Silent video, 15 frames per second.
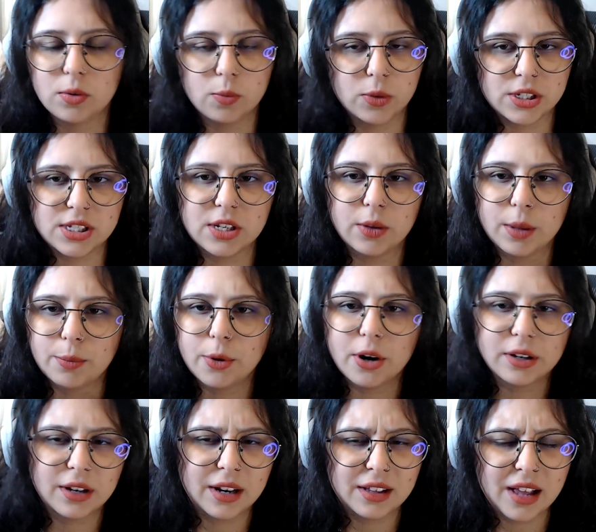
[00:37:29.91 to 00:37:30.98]
was still
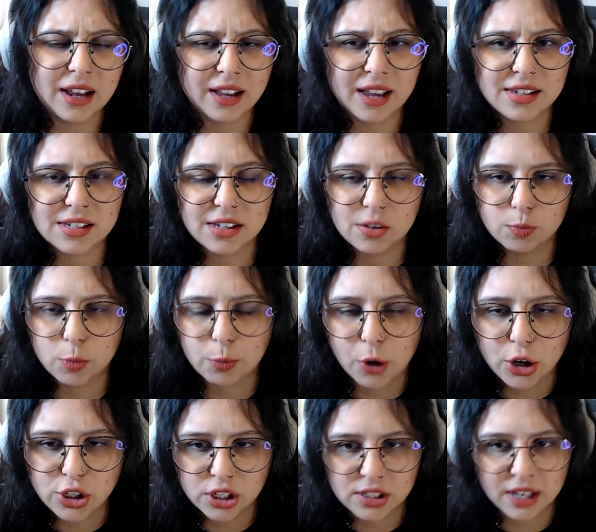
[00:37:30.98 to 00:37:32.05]
important. I guess the
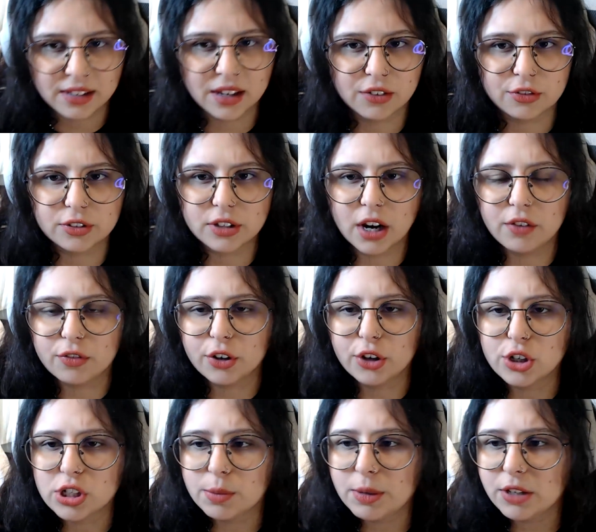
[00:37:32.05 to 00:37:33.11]
project like
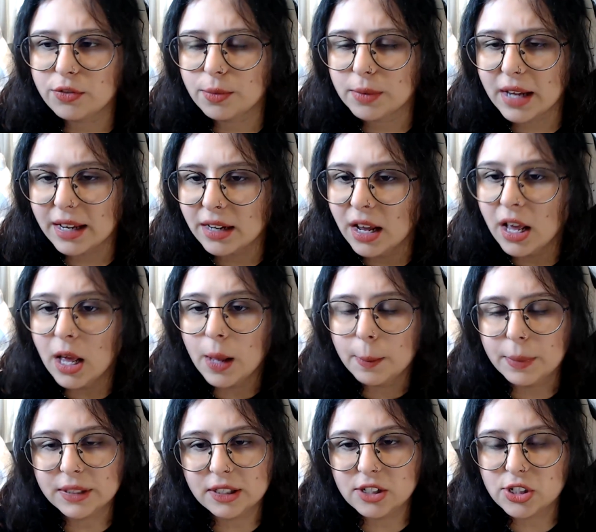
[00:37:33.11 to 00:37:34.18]
diverged a bit from that,
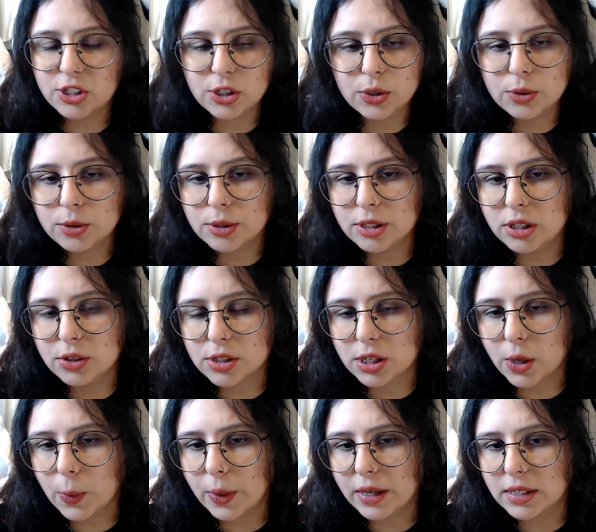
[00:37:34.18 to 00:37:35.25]
but they're still using
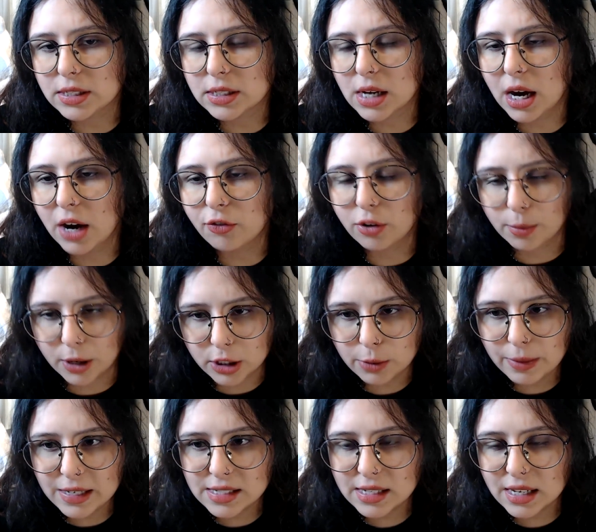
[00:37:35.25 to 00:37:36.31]
Quint for
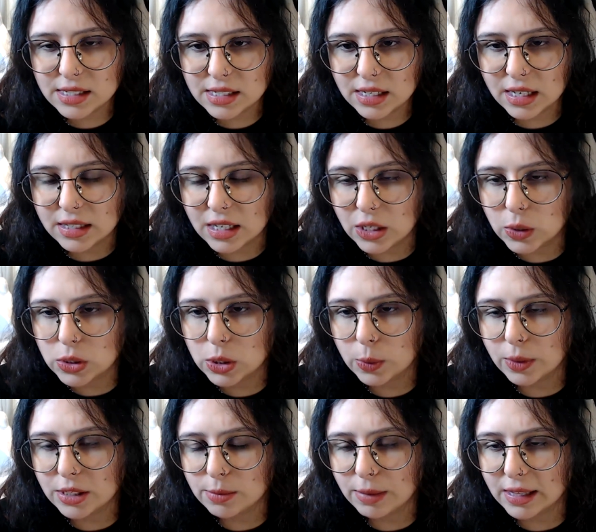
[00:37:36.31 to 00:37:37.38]
model-based testing, and they use
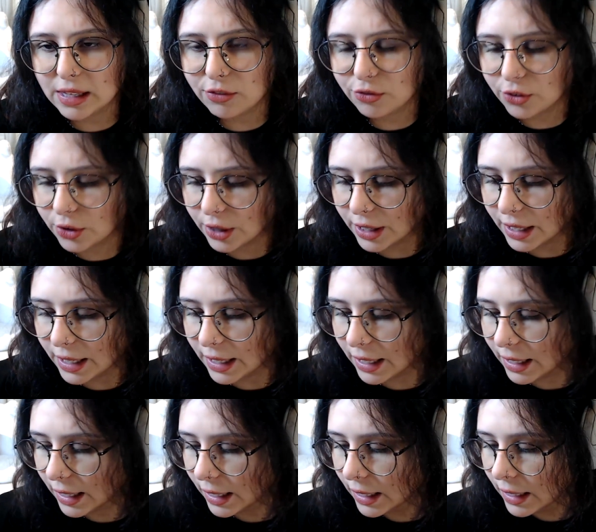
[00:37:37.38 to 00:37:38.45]
Quint mainly
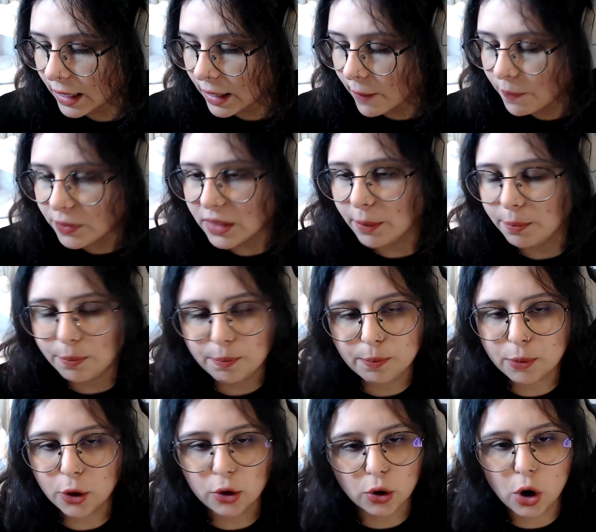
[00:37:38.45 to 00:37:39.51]
for the
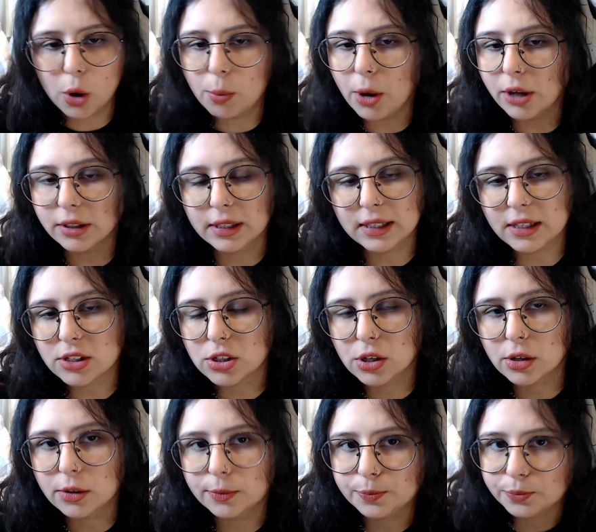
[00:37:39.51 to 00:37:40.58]
protocol modeling.
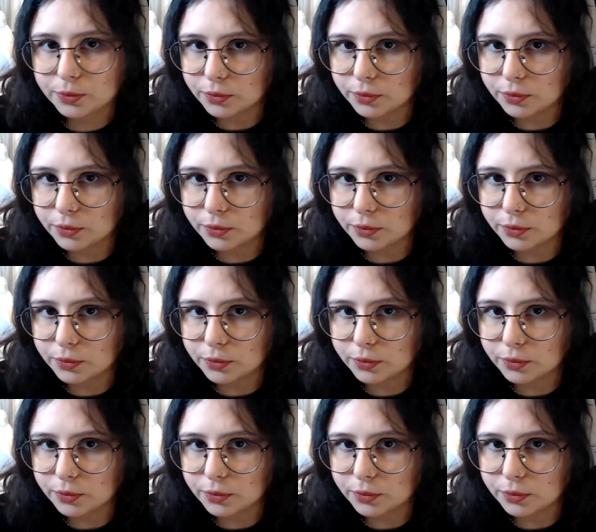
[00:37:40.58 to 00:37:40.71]
So